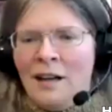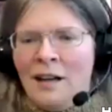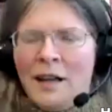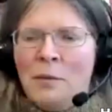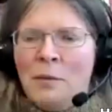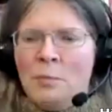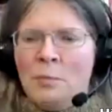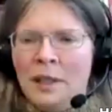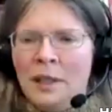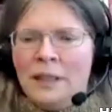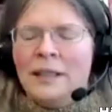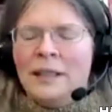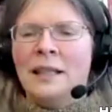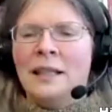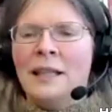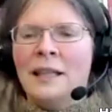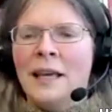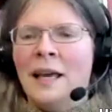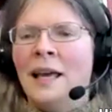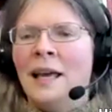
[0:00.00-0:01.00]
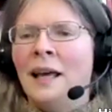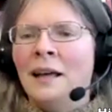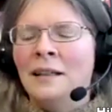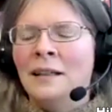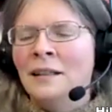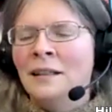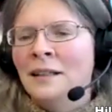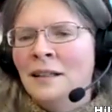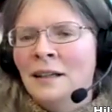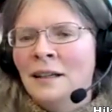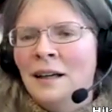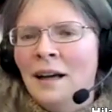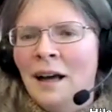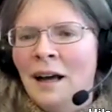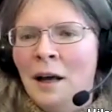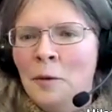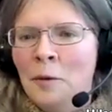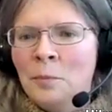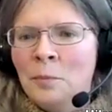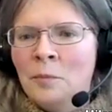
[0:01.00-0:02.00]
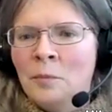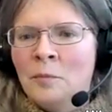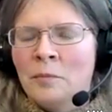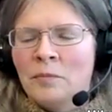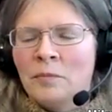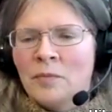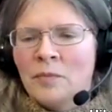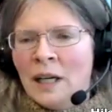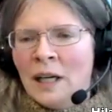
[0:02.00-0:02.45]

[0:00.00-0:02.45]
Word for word: I'm building in the air, um,